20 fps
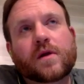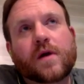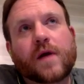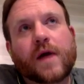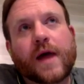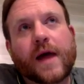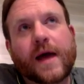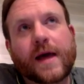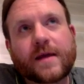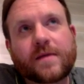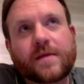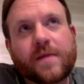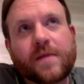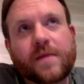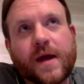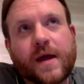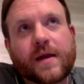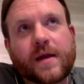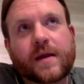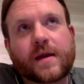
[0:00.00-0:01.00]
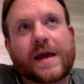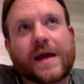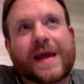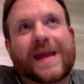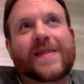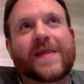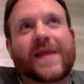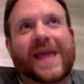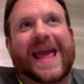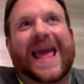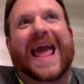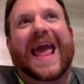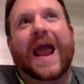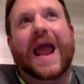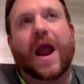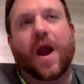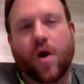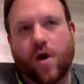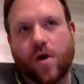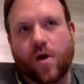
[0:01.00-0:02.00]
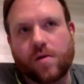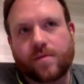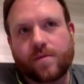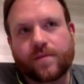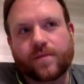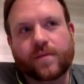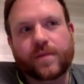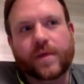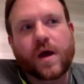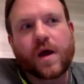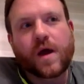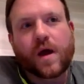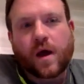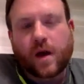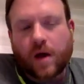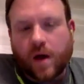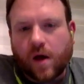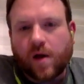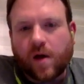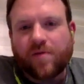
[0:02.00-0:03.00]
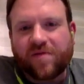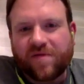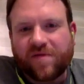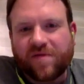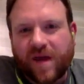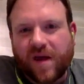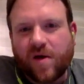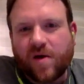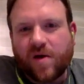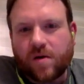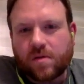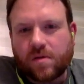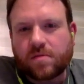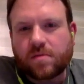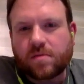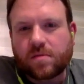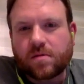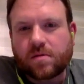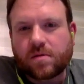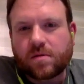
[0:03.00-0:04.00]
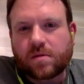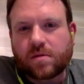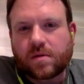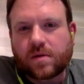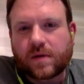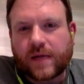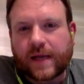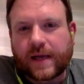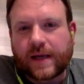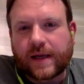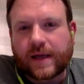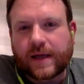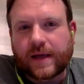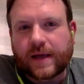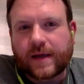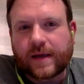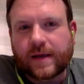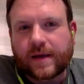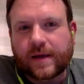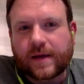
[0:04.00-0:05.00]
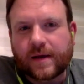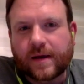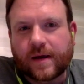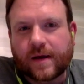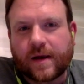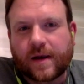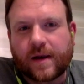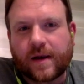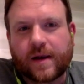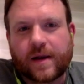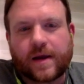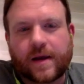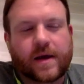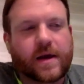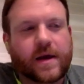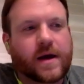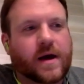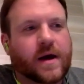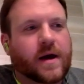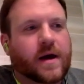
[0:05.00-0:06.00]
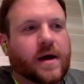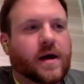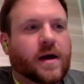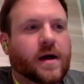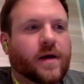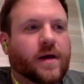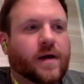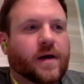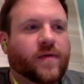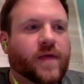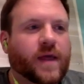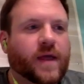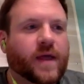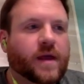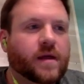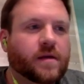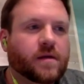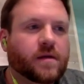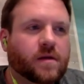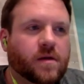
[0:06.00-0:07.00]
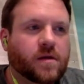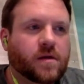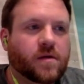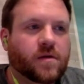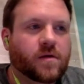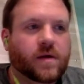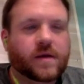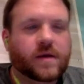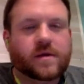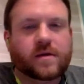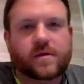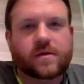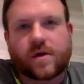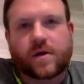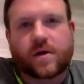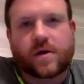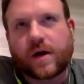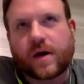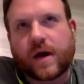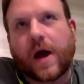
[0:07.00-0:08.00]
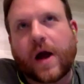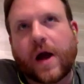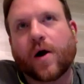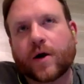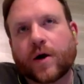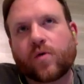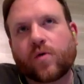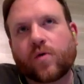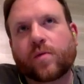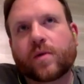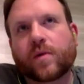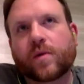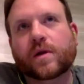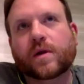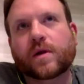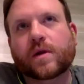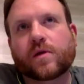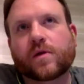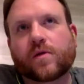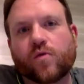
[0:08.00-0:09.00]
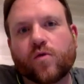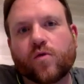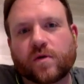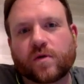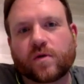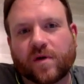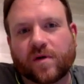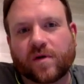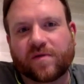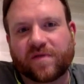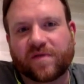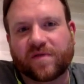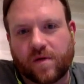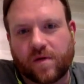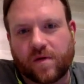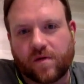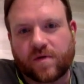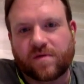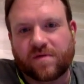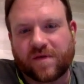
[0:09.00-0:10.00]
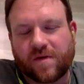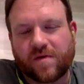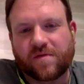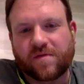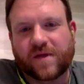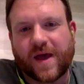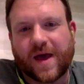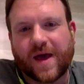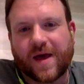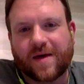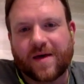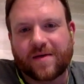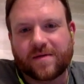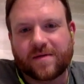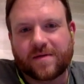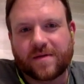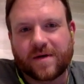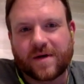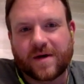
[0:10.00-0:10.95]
there has been in the air a lot of fear lately. And I think, you know, it's certainly arguable that the root of all fear is the fear of death.